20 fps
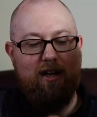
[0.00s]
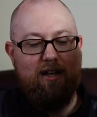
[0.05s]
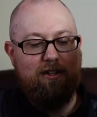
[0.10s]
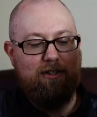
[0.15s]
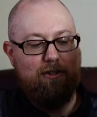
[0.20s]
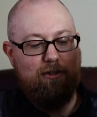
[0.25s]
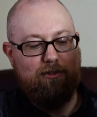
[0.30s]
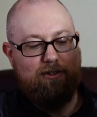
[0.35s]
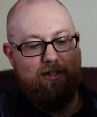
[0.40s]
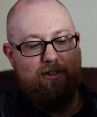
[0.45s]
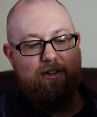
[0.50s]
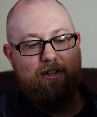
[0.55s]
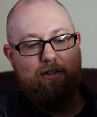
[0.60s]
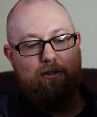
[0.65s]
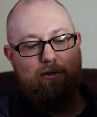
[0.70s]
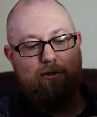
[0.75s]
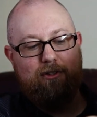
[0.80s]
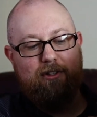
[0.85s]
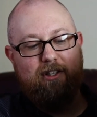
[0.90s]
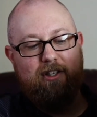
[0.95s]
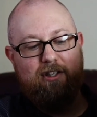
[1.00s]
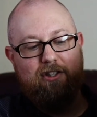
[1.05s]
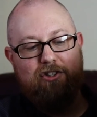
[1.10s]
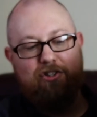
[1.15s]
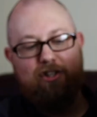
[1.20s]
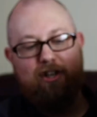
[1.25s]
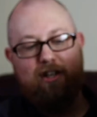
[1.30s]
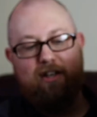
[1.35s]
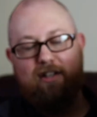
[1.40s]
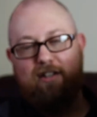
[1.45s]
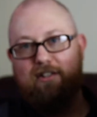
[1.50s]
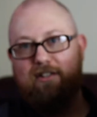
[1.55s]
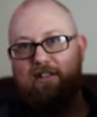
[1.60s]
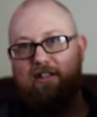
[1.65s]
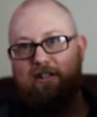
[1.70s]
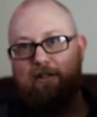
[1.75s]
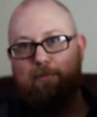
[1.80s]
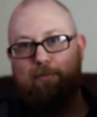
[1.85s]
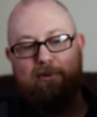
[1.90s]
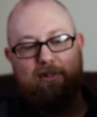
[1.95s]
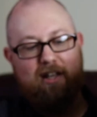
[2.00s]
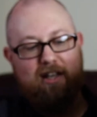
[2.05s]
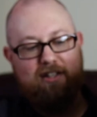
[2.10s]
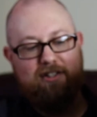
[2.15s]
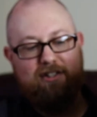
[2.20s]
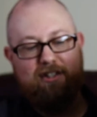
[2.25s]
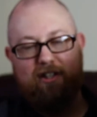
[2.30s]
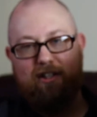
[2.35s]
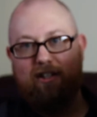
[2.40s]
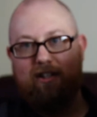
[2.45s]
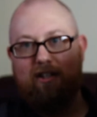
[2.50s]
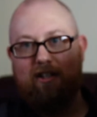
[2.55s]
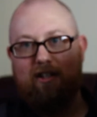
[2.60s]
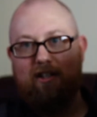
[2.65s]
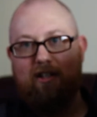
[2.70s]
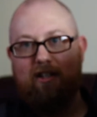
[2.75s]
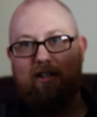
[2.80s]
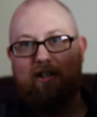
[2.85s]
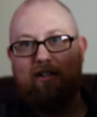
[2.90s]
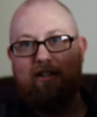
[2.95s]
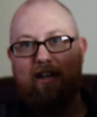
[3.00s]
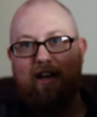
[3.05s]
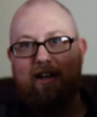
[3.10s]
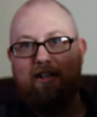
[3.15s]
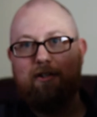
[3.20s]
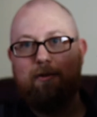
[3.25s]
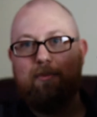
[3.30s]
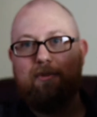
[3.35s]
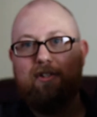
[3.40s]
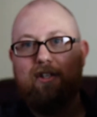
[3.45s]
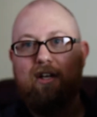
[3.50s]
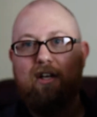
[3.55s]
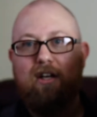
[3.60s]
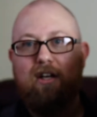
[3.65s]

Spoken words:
The only thing holding it shut is these plastic clasps.